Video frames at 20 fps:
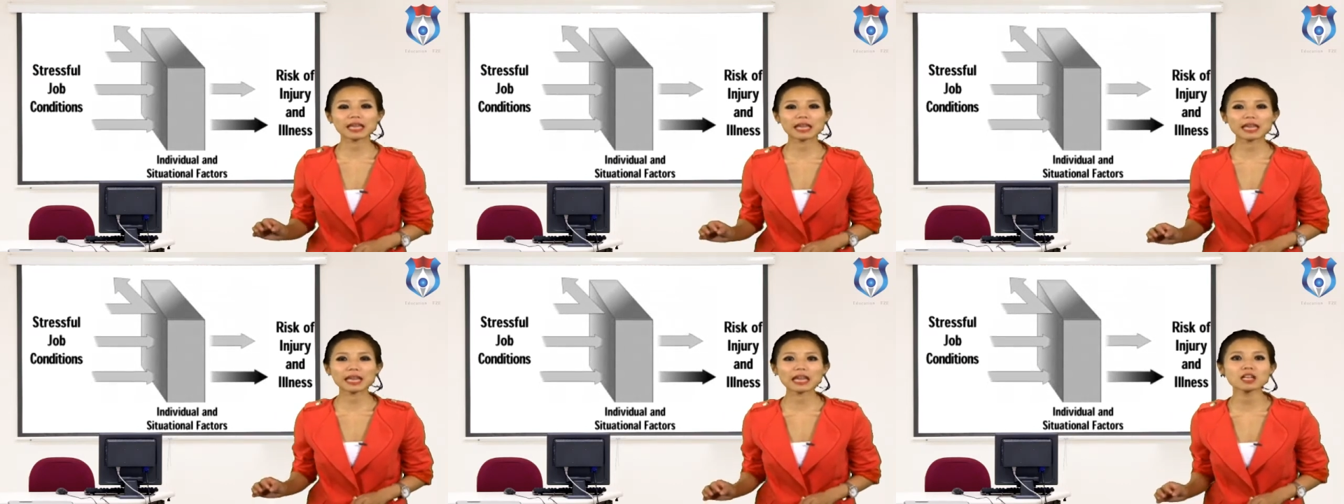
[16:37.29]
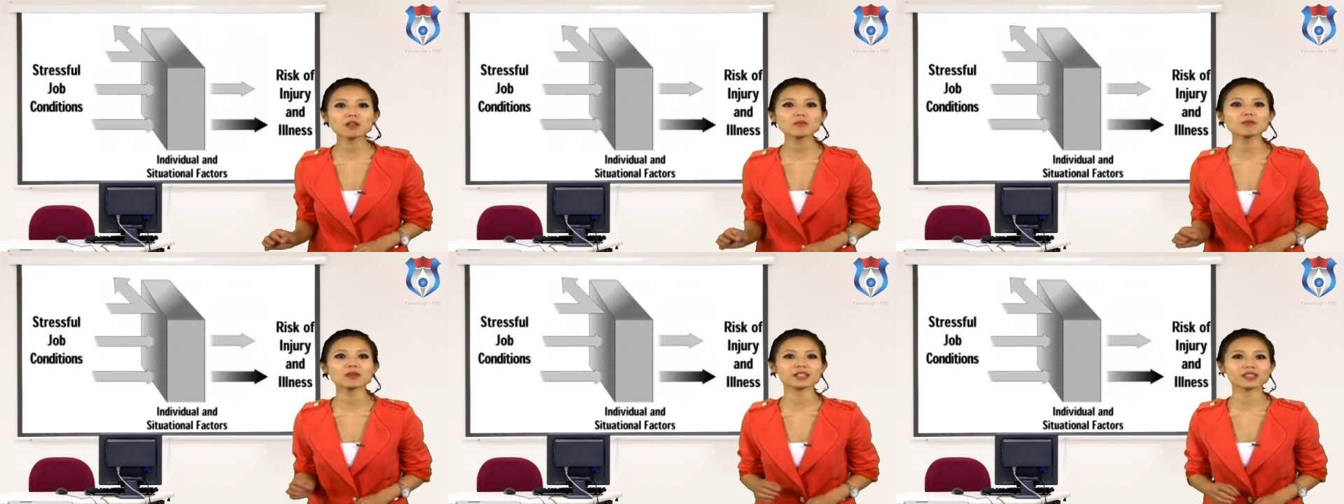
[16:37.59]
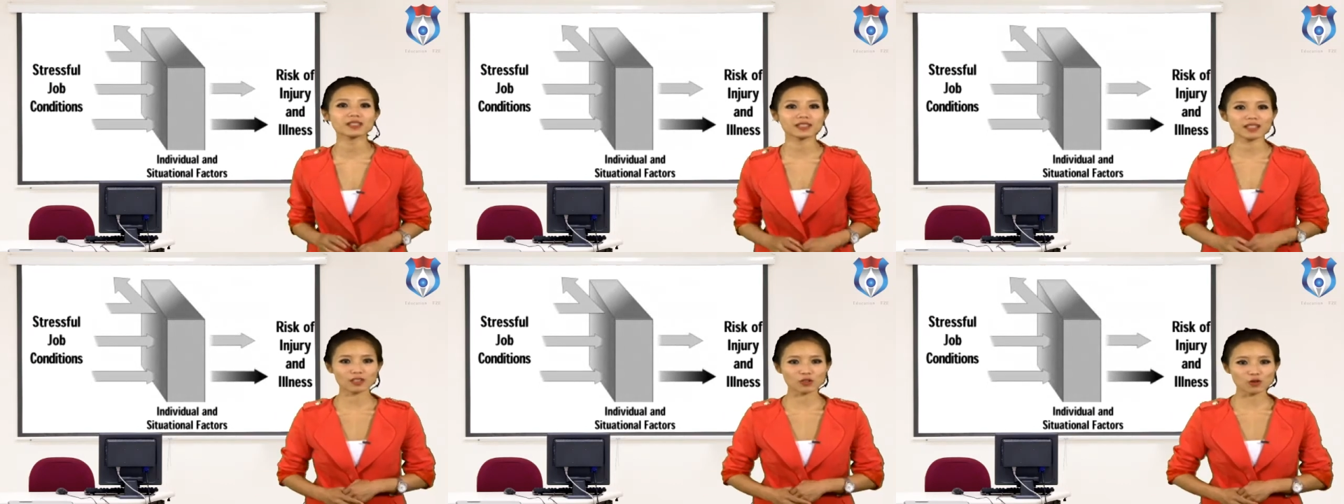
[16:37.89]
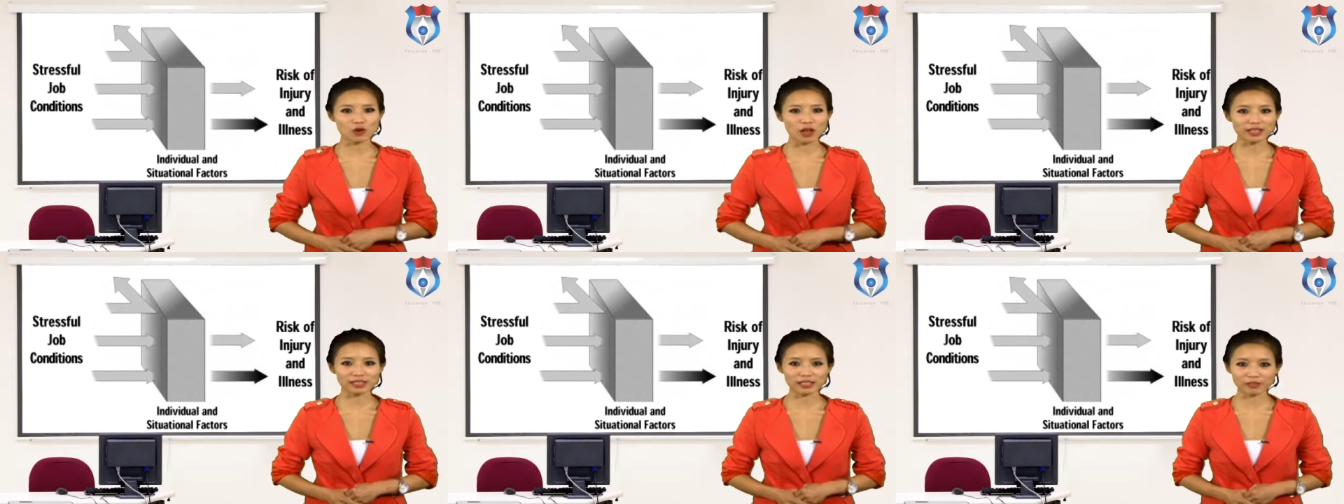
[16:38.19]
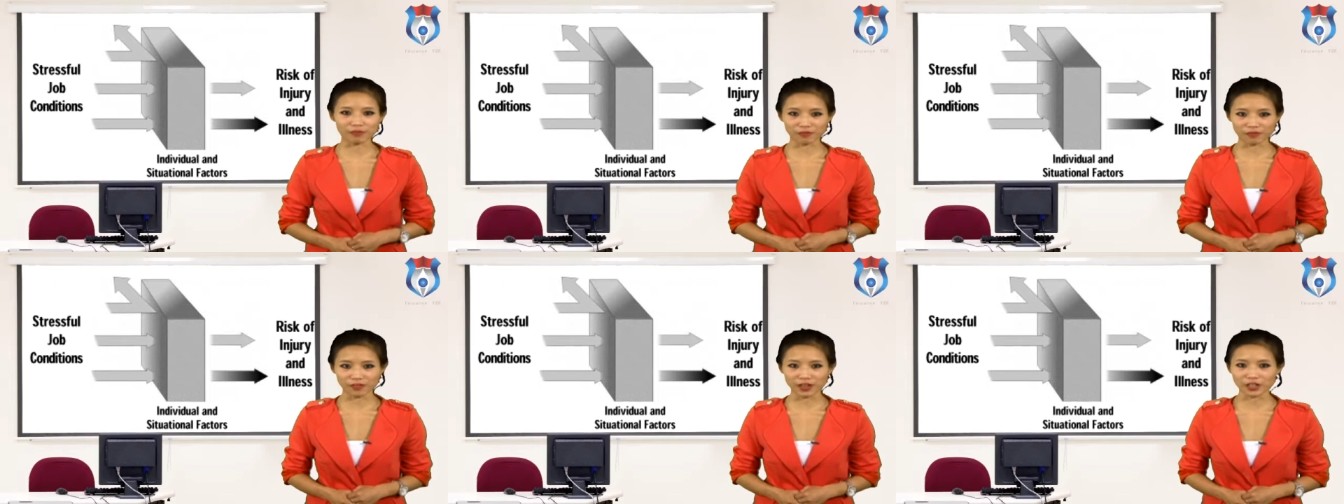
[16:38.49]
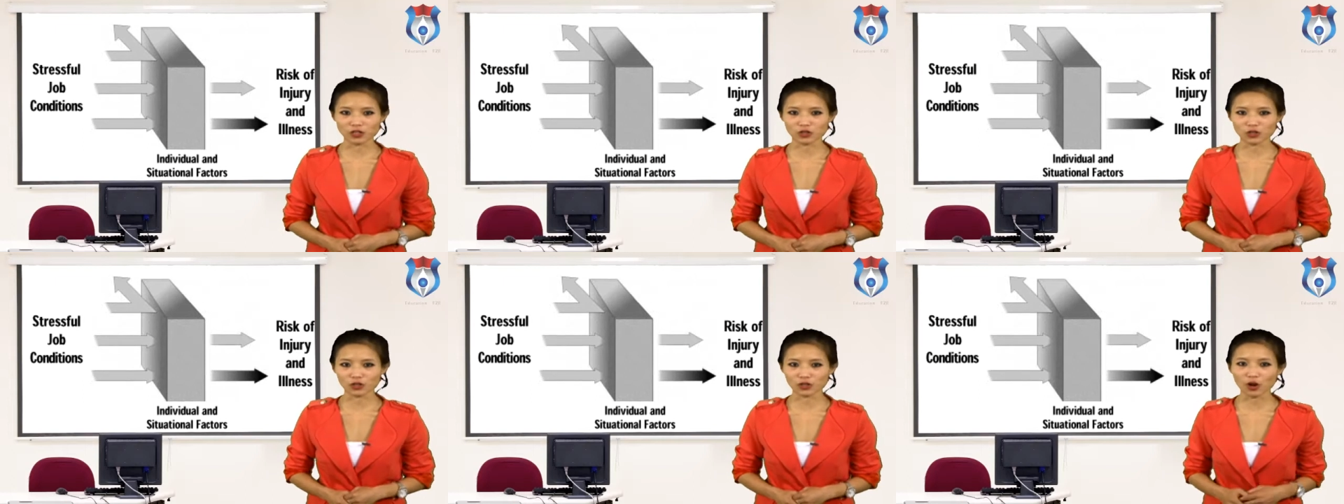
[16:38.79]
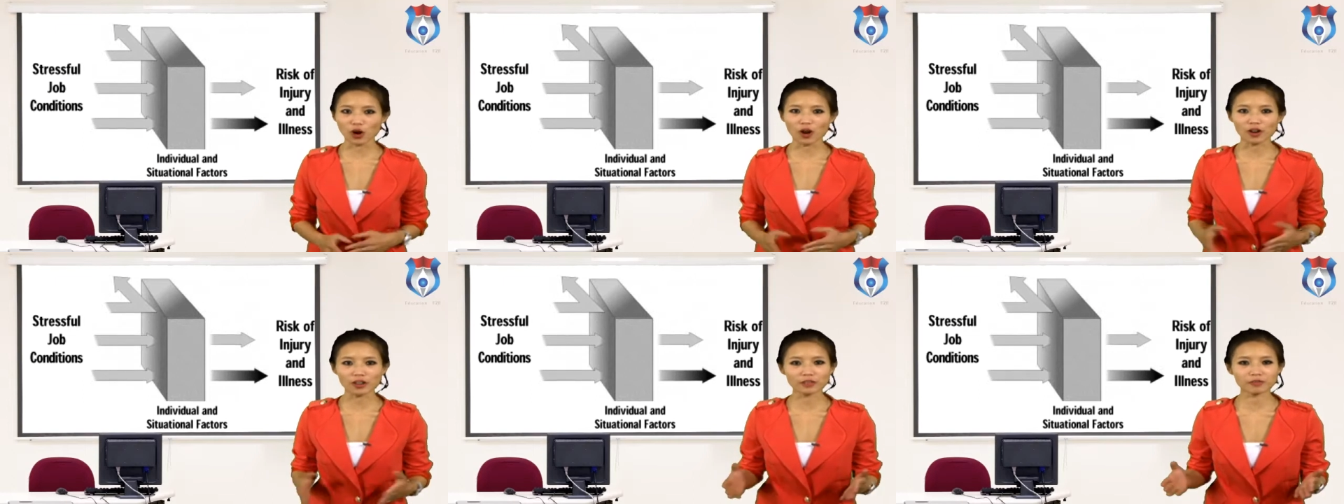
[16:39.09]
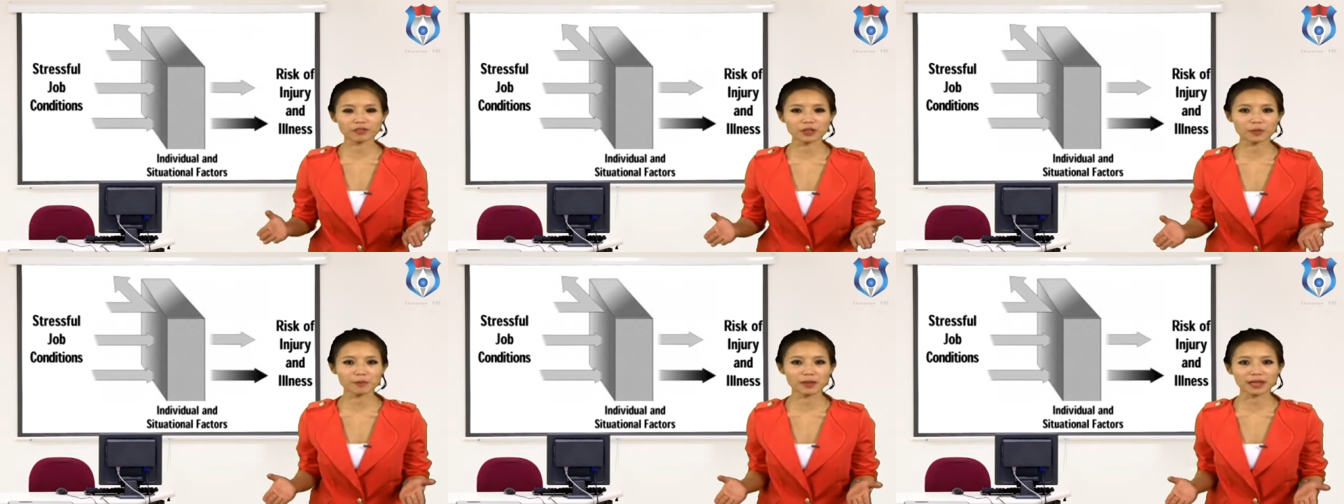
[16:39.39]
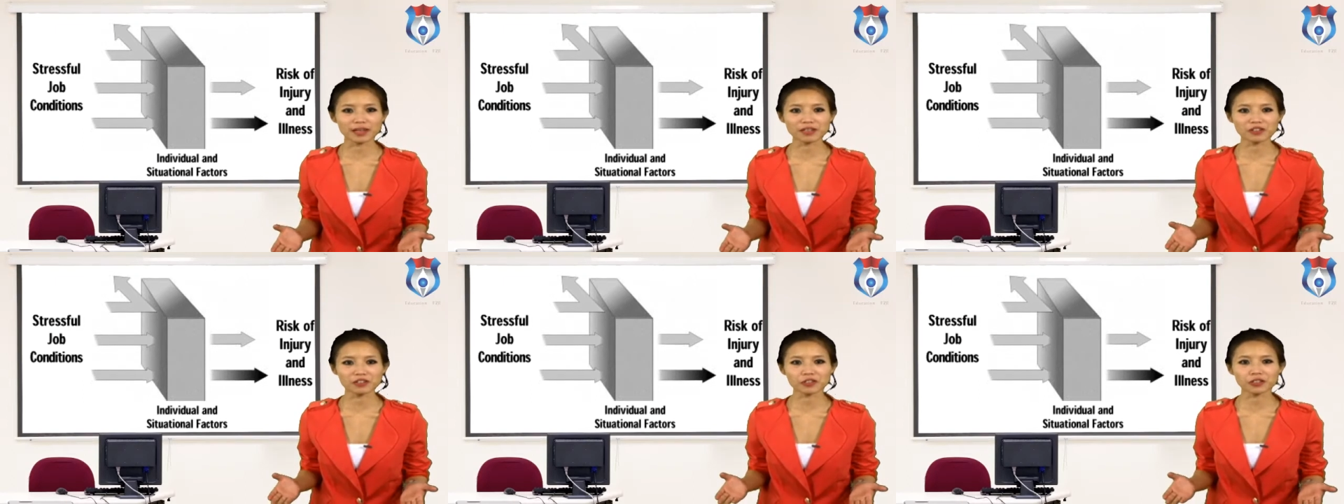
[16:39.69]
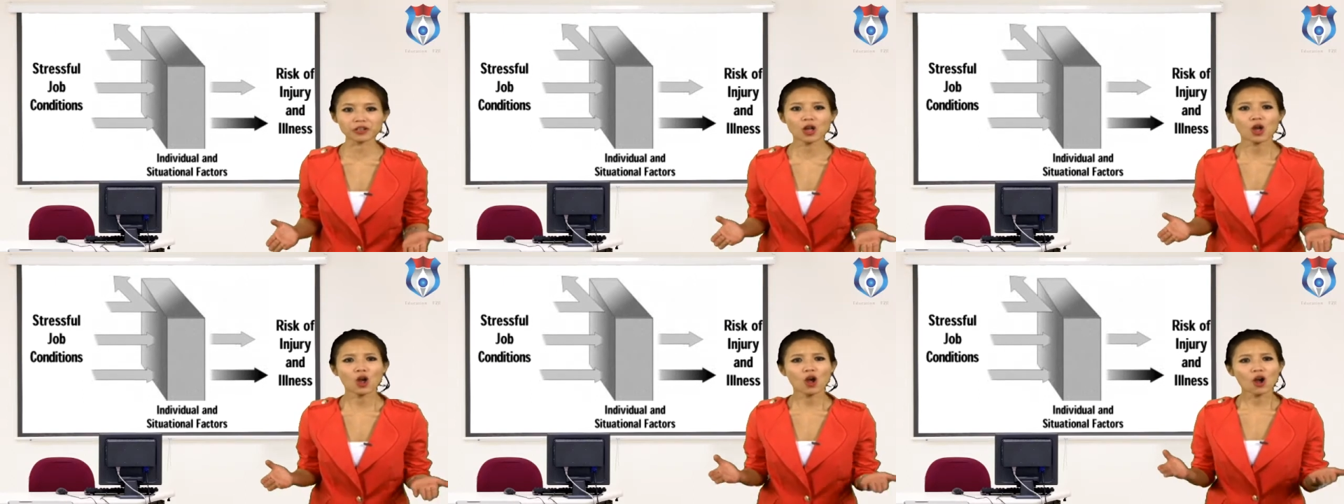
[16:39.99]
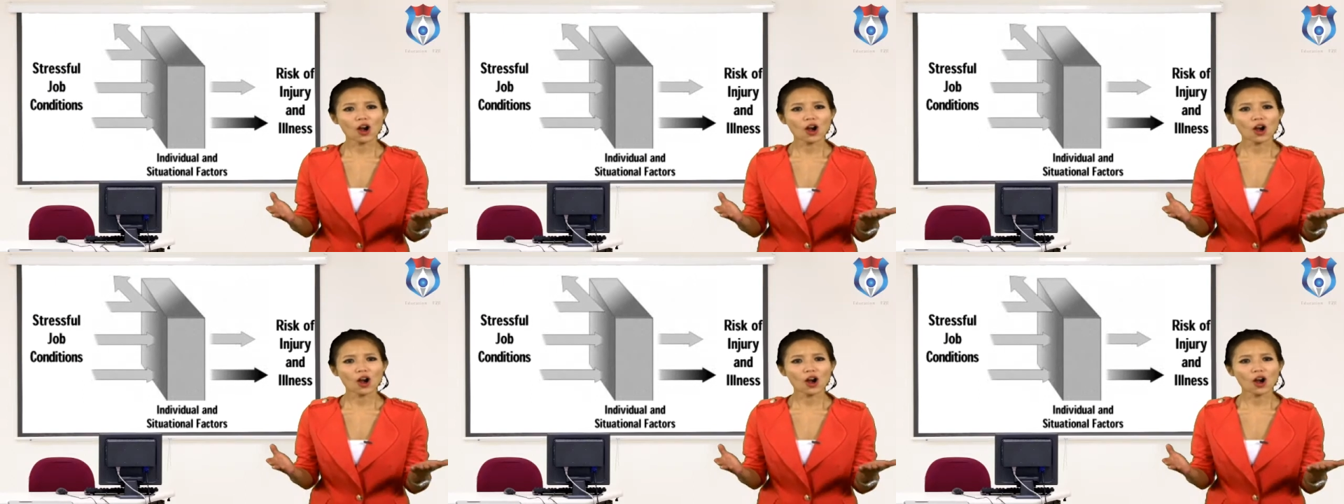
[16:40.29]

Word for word: ailments such as infection or inflammation